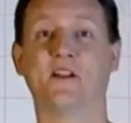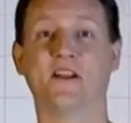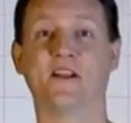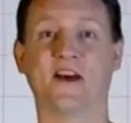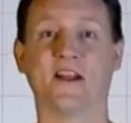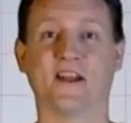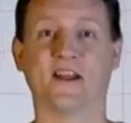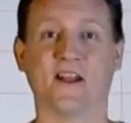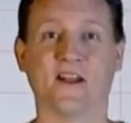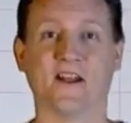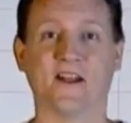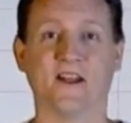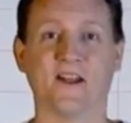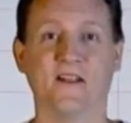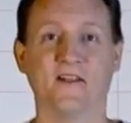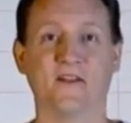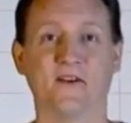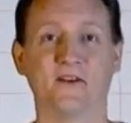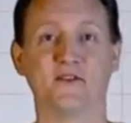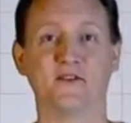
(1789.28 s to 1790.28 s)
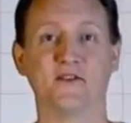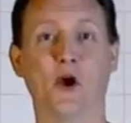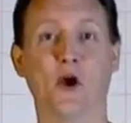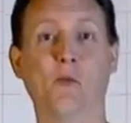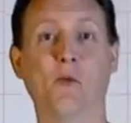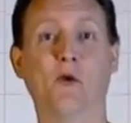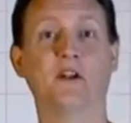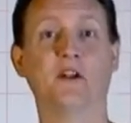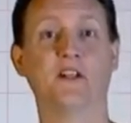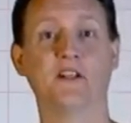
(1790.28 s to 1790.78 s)
we're done. There's no
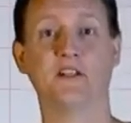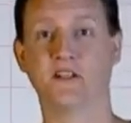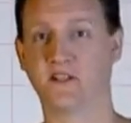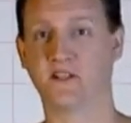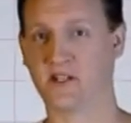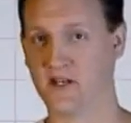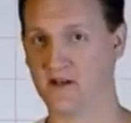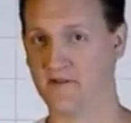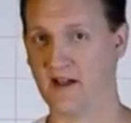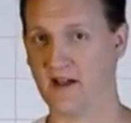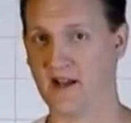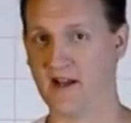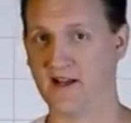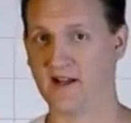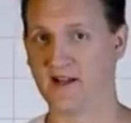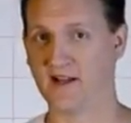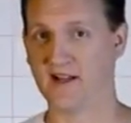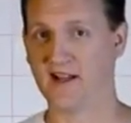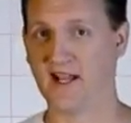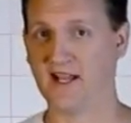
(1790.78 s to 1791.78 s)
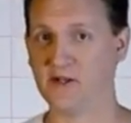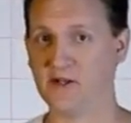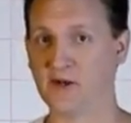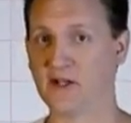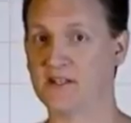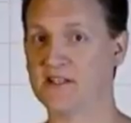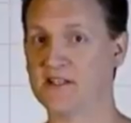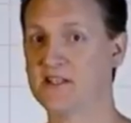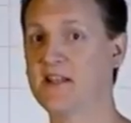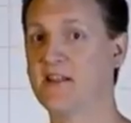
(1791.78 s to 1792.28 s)
more digits to divide. and you
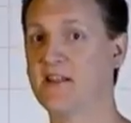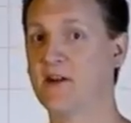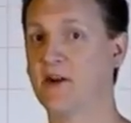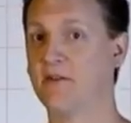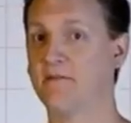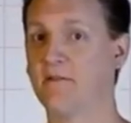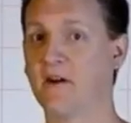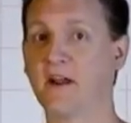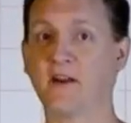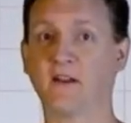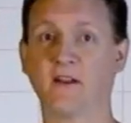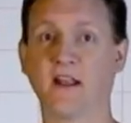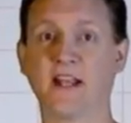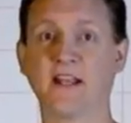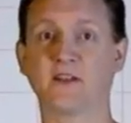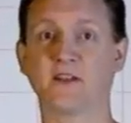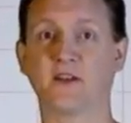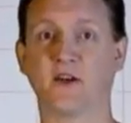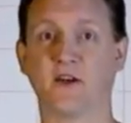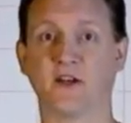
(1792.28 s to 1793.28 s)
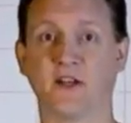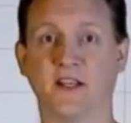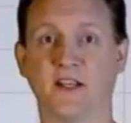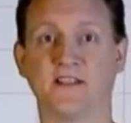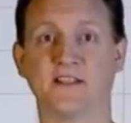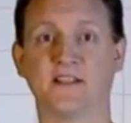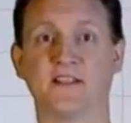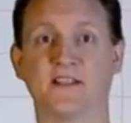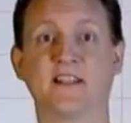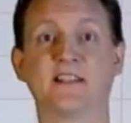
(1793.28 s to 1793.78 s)
can see that our final answer
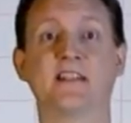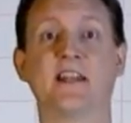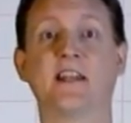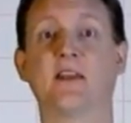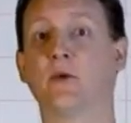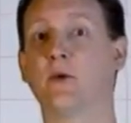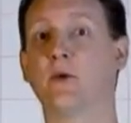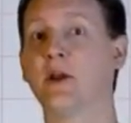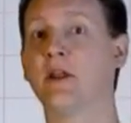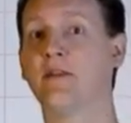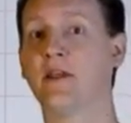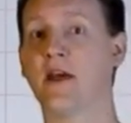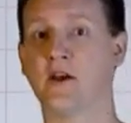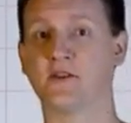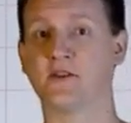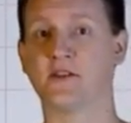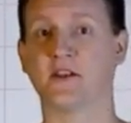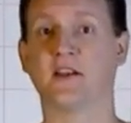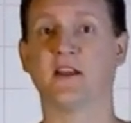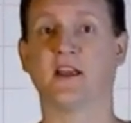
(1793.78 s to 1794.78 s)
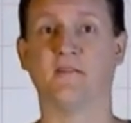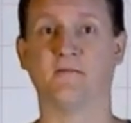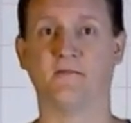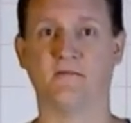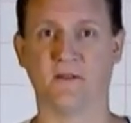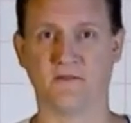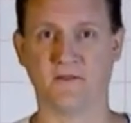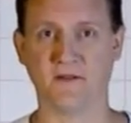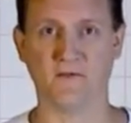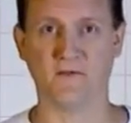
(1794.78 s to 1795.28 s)
is
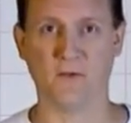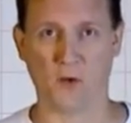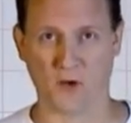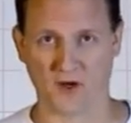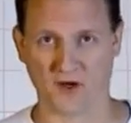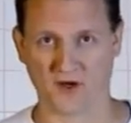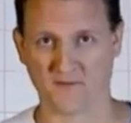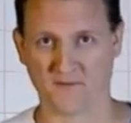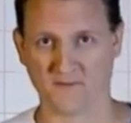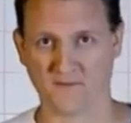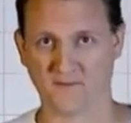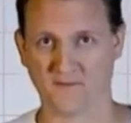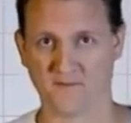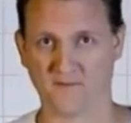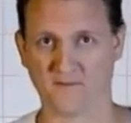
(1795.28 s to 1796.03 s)
63,054.